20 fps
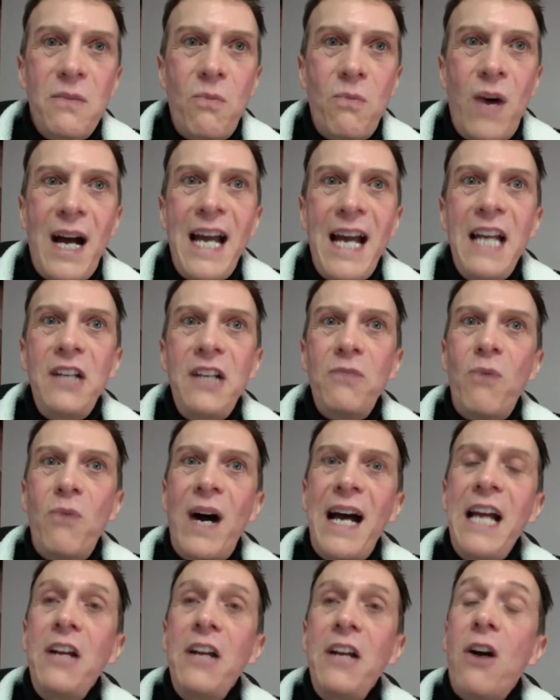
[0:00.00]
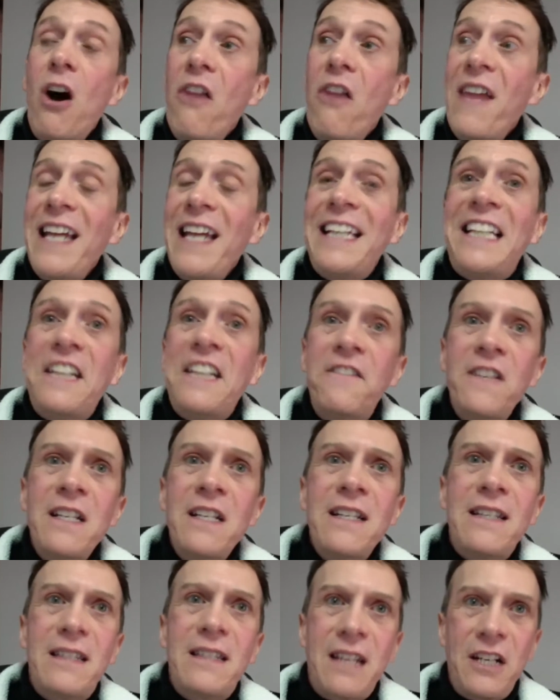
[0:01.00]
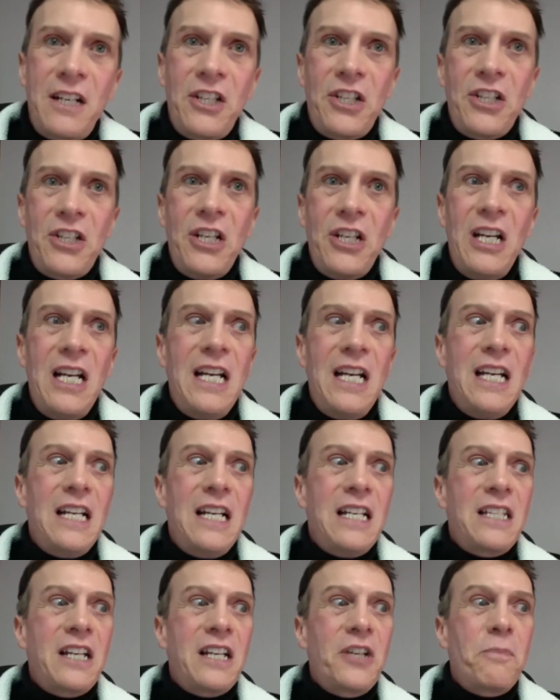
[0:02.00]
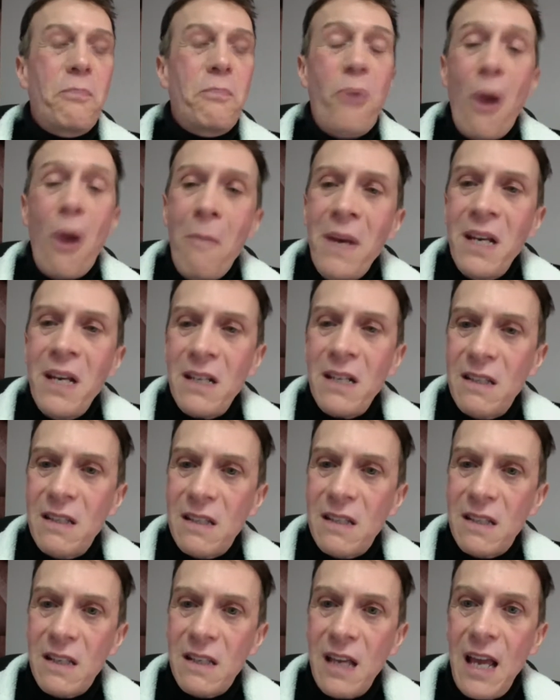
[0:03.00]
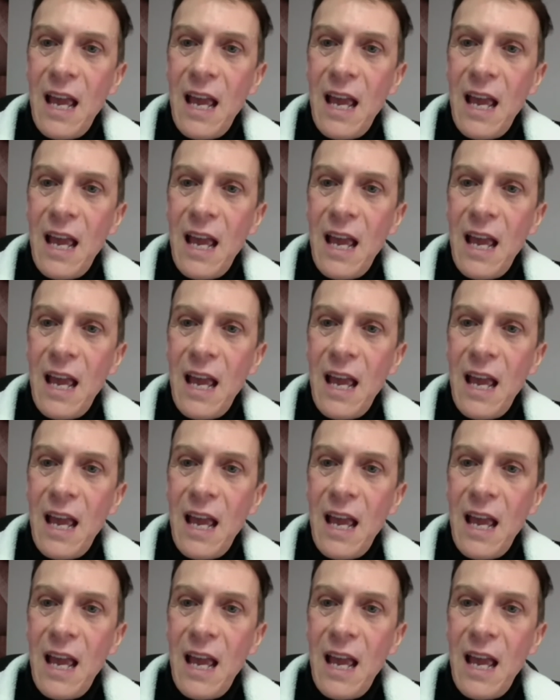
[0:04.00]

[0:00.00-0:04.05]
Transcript: Why are they given such prominence?